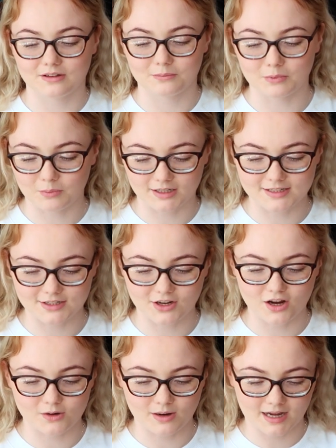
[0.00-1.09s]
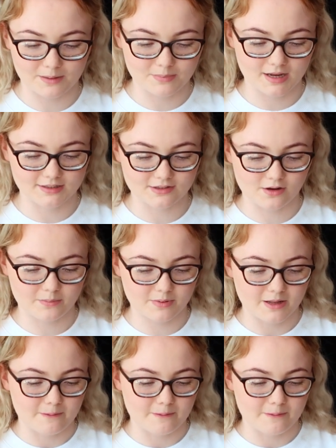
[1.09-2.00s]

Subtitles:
we wanted to go, and I picked up